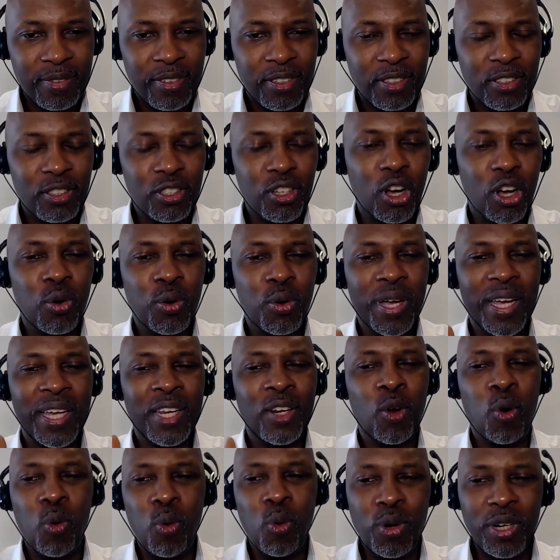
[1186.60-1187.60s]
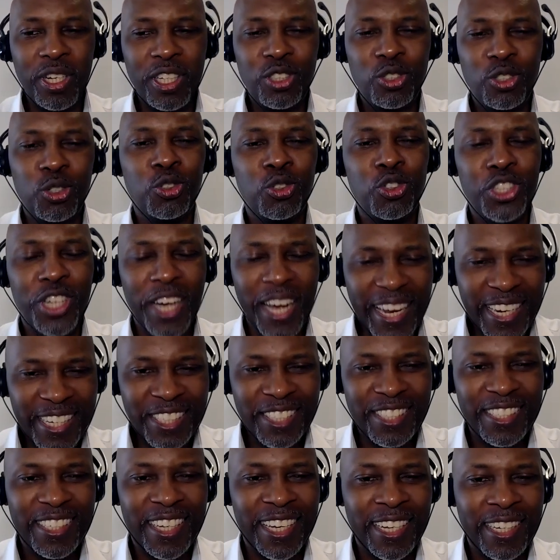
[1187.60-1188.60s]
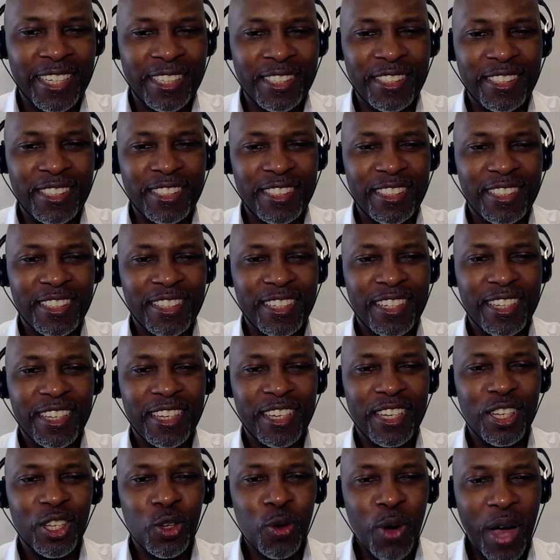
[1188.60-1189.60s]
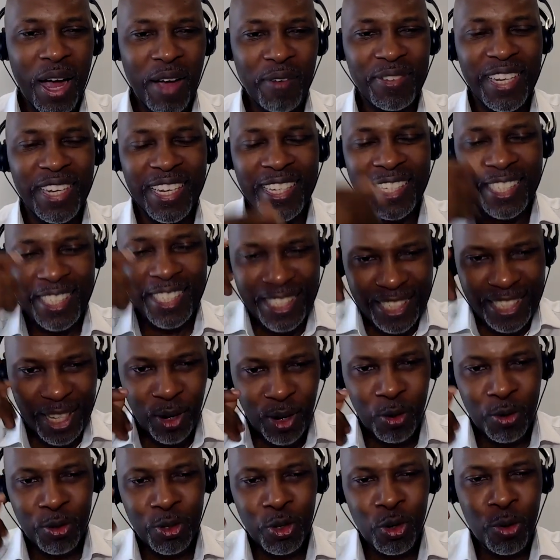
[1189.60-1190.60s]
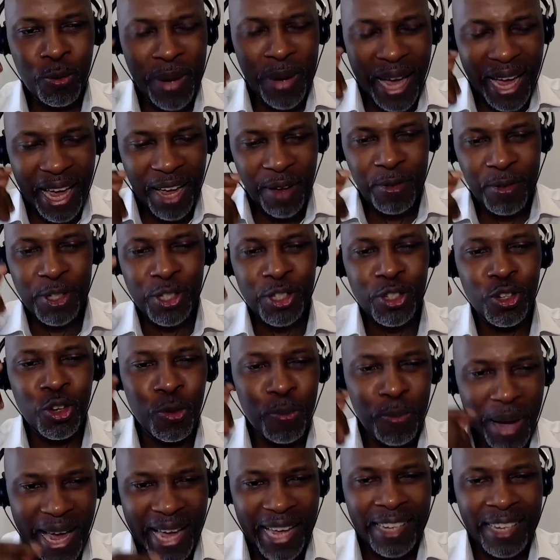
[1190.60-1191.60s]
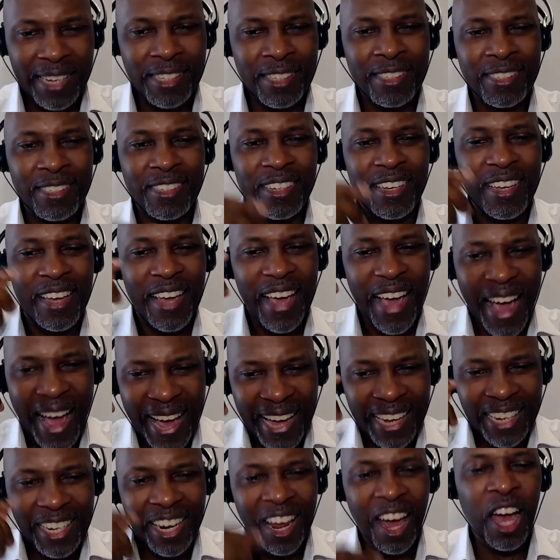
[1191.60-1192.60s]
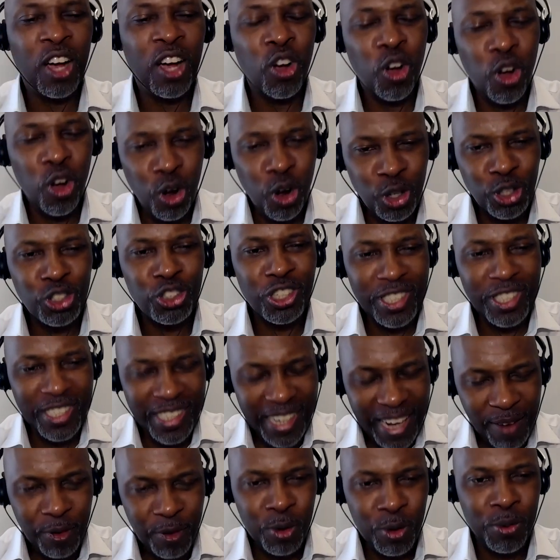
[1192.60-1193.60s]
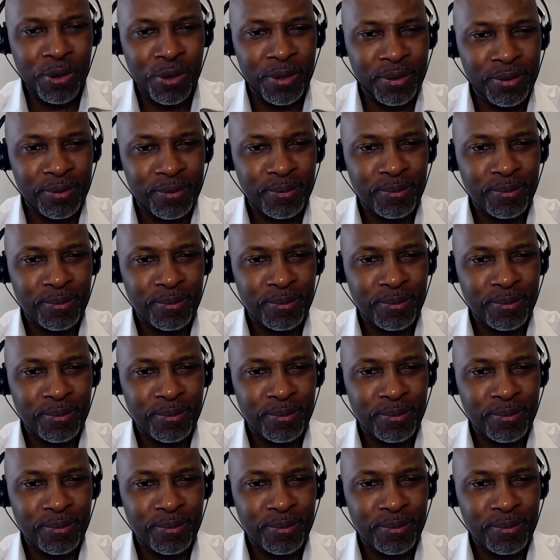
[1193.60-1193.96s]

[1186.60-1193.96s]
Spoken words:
So in order to change things, you have to instill new behaviors and new patterns at an unconscious level.